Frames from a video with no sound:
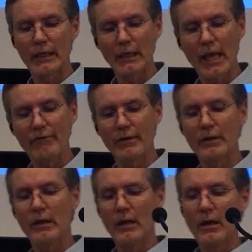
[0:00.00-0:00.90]

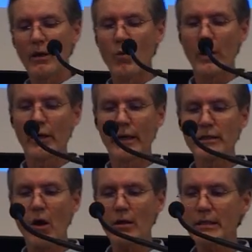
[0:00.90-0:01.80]
11 where it
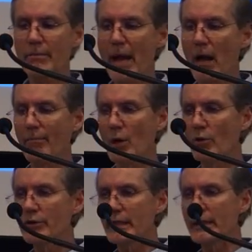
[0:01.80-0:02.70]
talks about
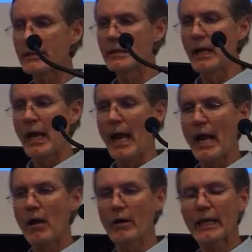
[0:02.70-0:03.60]
Moses,
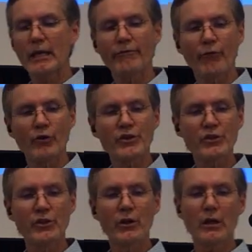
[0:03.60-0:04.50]
how he
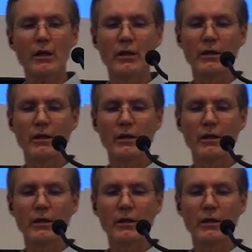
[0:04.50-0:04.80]
forsook